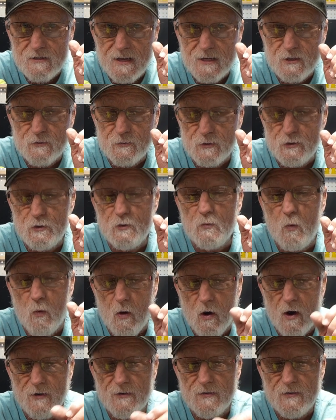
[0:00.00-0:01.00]
That's what you
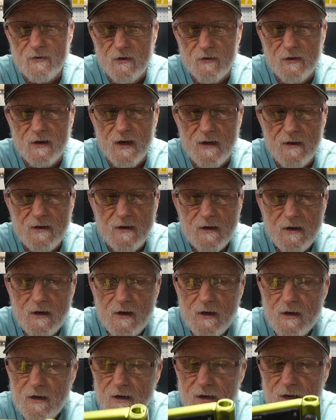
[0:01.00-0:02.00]
want. Okay,
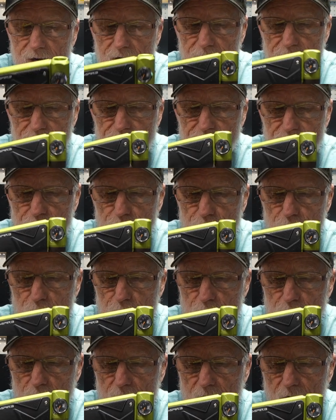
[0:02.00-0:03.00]
if
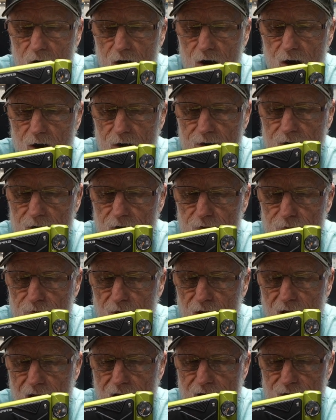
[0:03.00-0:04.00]
you get a
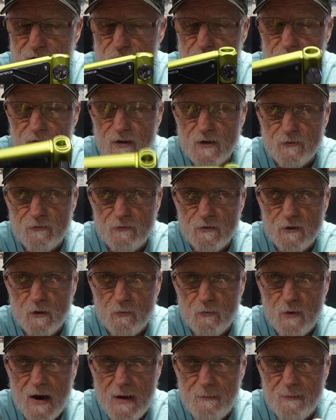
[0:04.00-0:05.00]
flash that's real
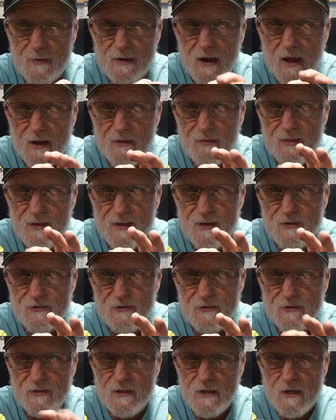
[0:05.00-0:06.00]
rapid like
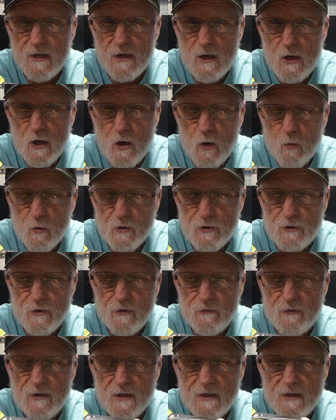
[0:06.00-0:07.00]
this, what
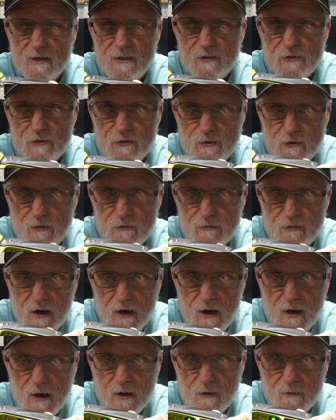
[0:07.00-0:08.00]
you've done is you've
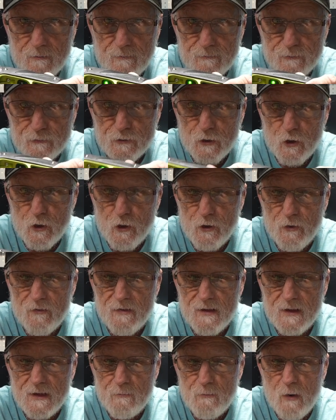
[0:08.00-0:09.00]

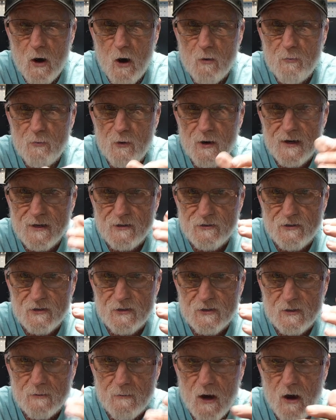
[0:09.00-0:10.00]
turned the ball brake
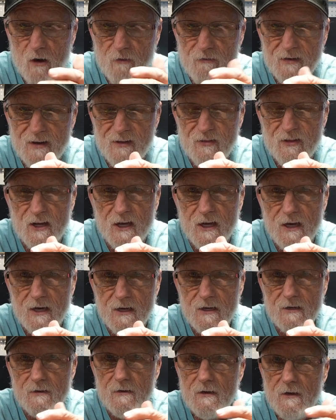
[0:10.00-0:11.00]
system off in the
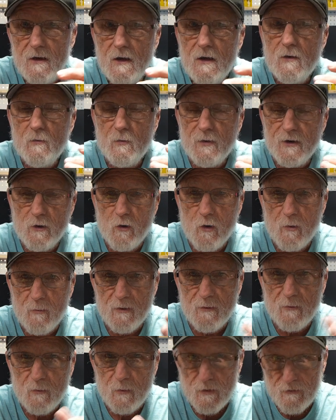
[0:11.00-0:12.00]
gun. We
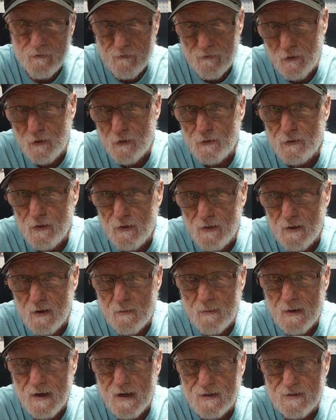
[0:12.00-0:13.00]
normally refer to
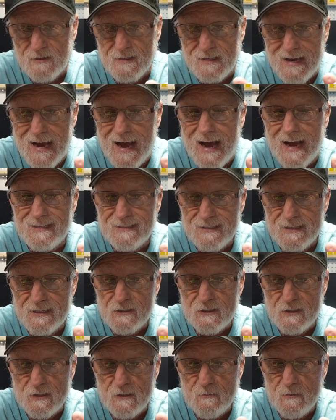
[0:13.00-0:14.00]
them as the eye
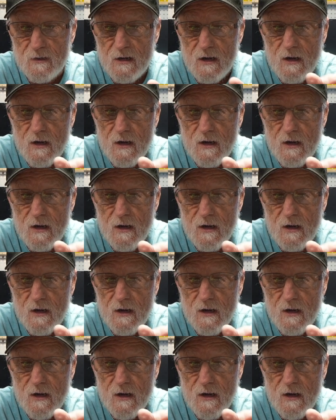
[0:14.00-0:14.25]
system.